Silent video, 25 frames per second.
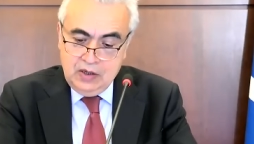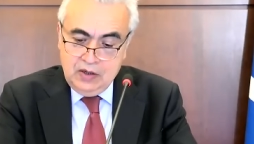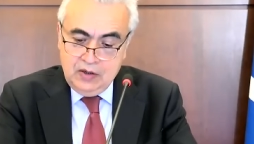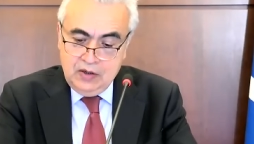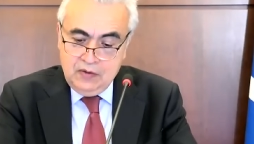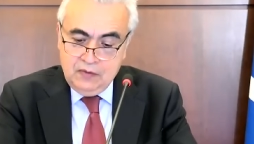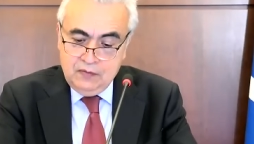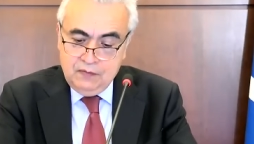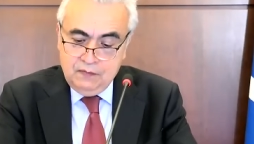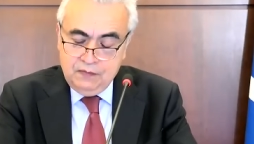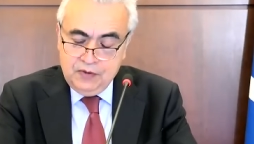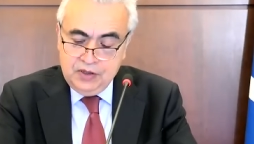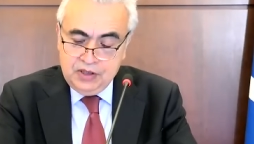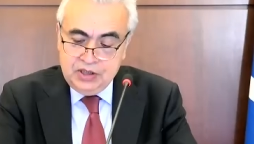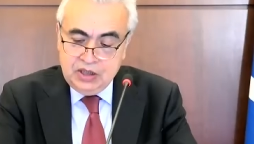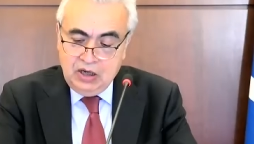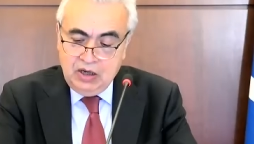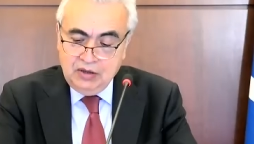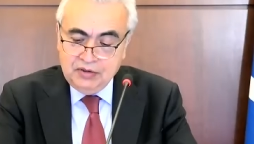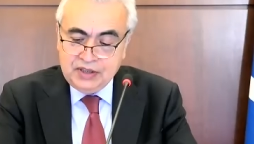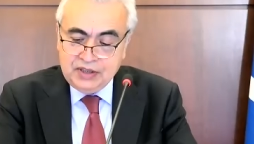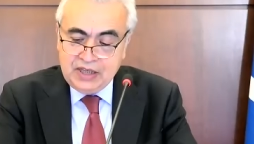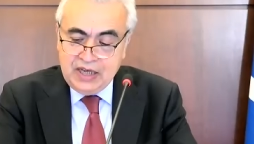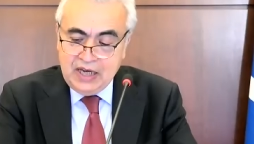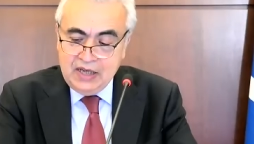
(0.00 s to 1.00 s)

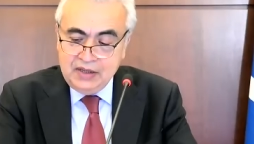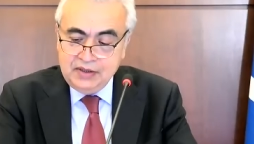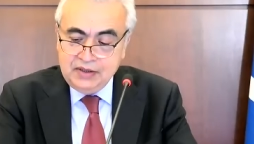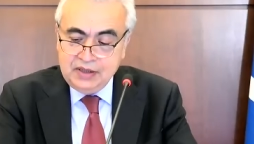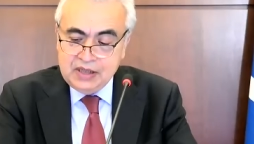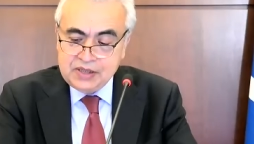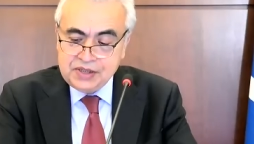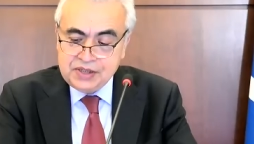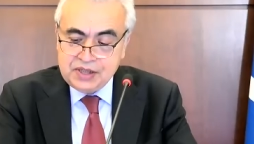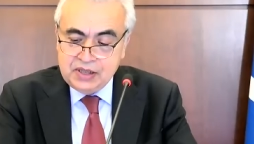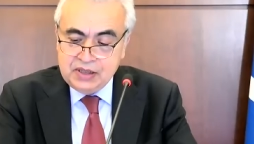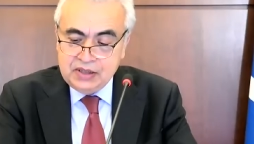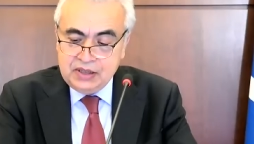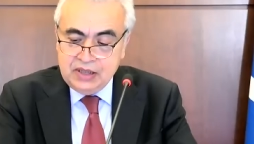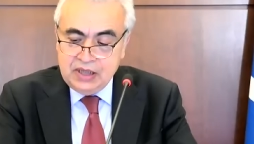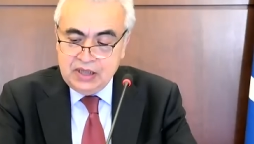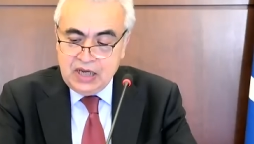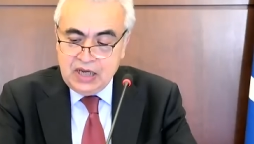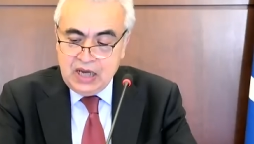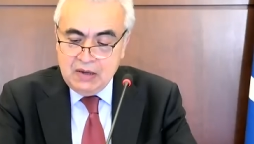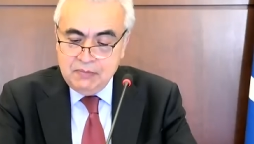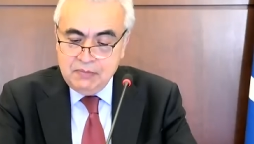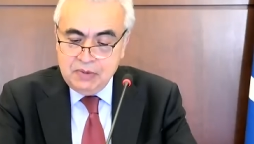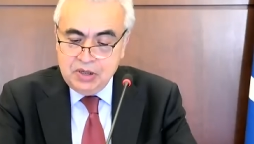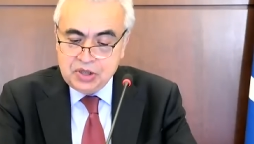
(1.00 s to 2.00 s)
without addressing the
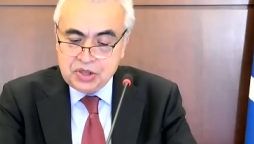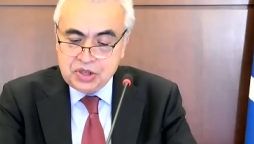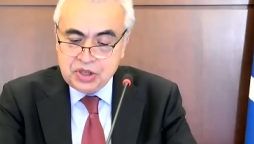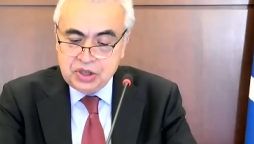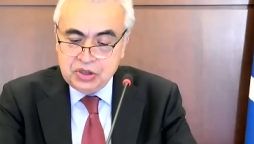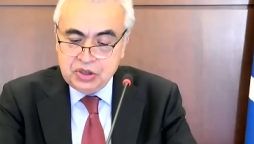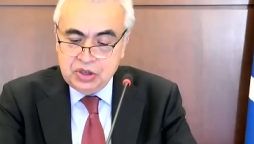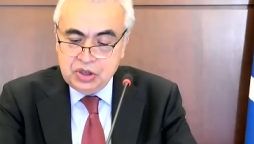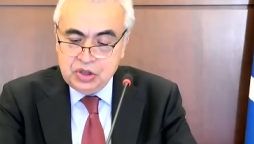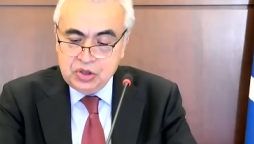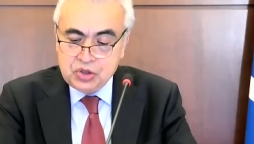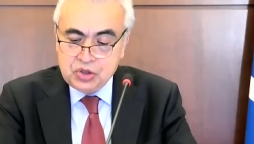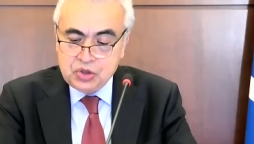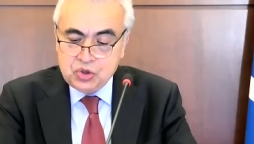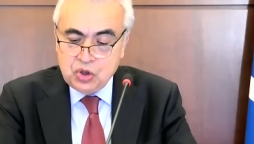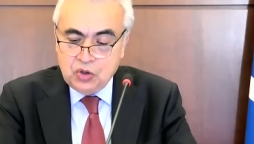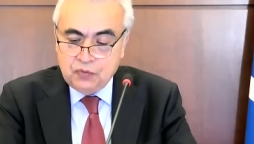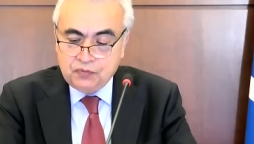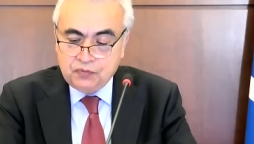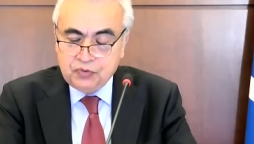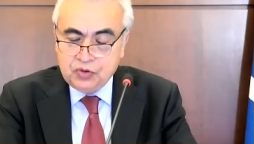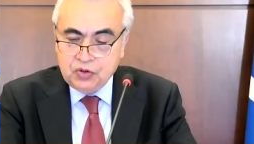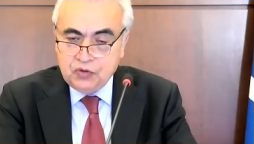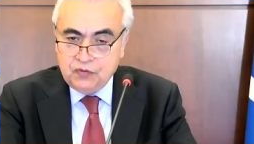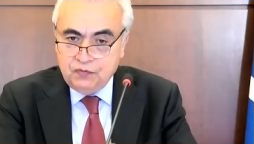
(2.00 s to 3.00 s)
emission issue of
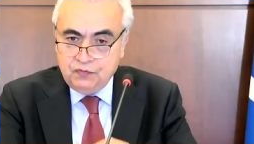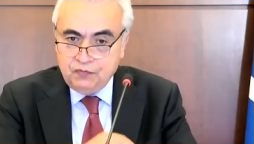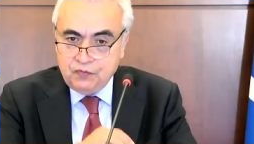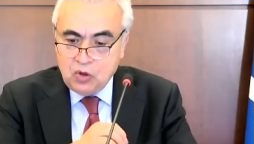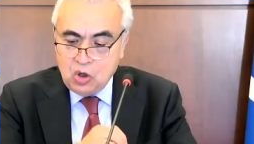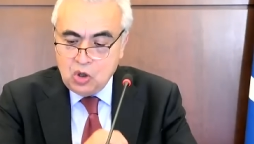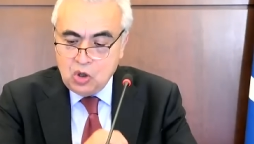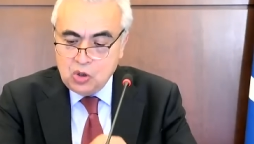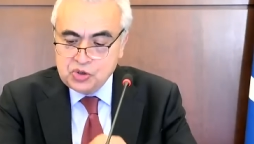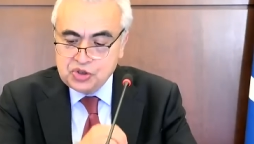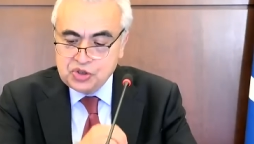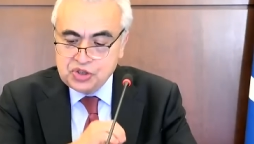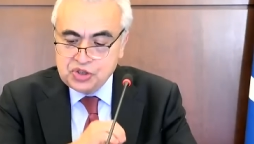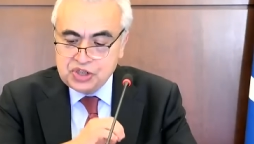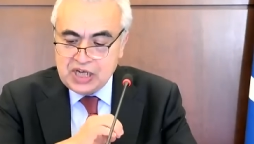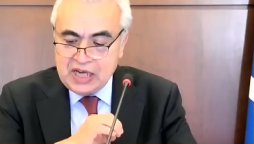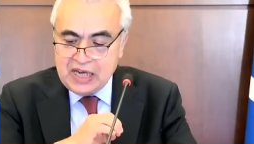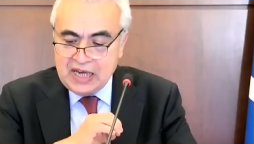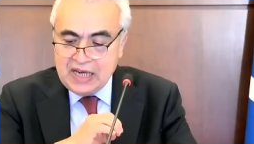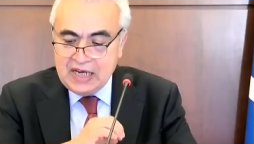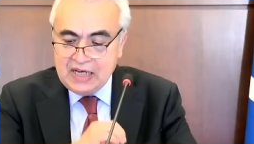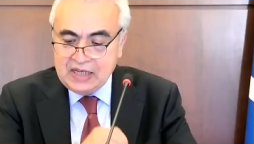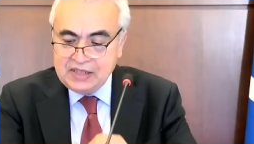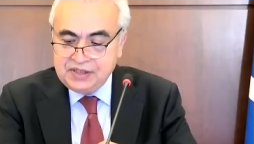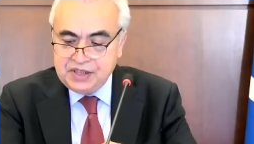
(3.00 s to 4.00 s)
the world's
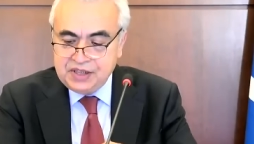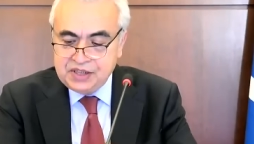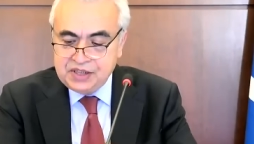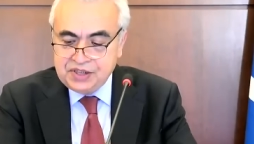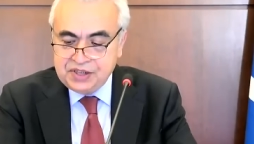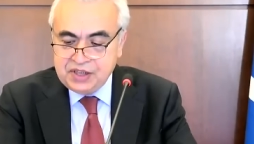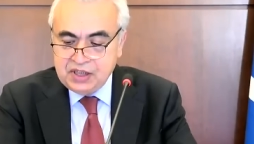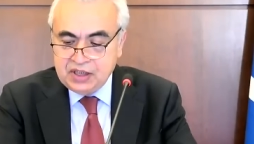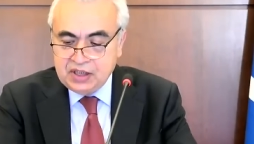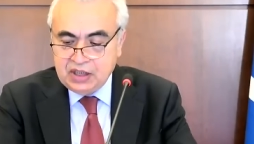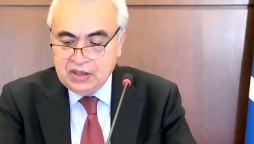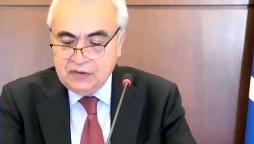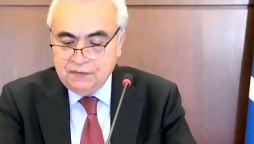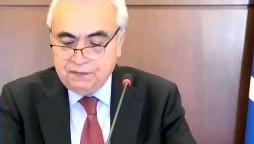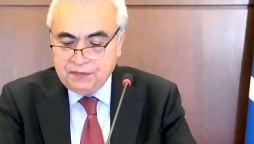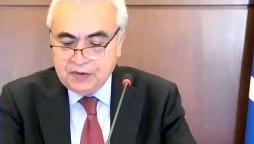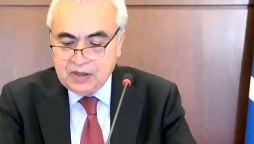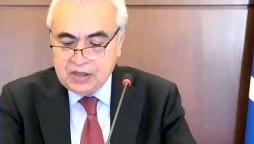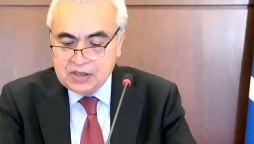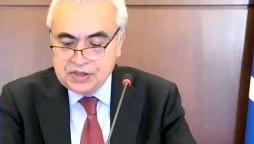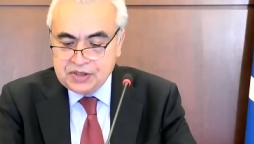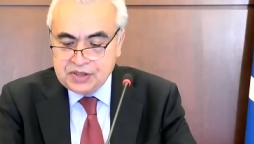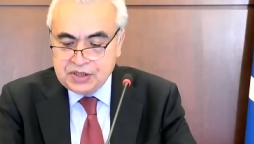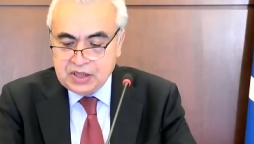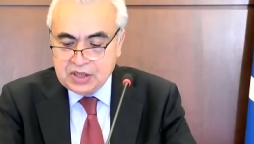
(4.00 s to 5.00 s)
existing
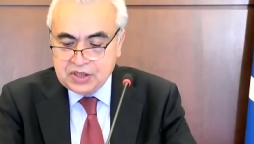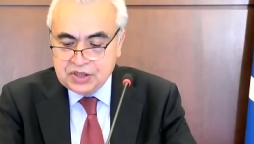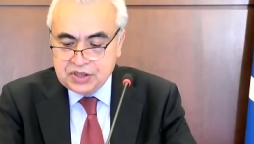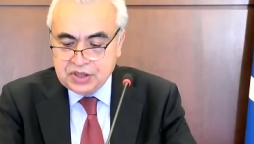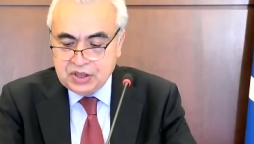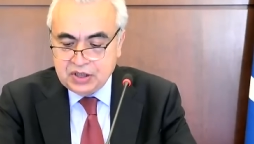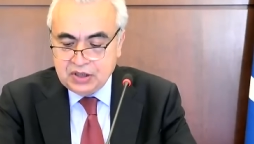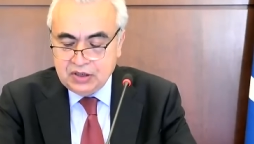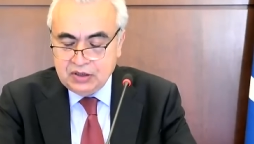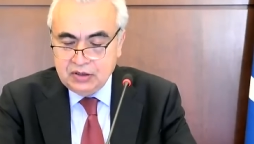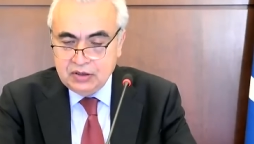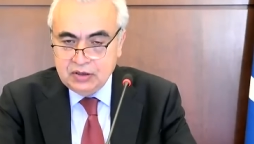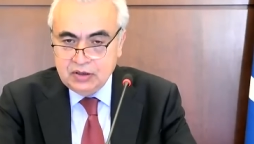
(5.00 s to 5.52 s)
infrastructure,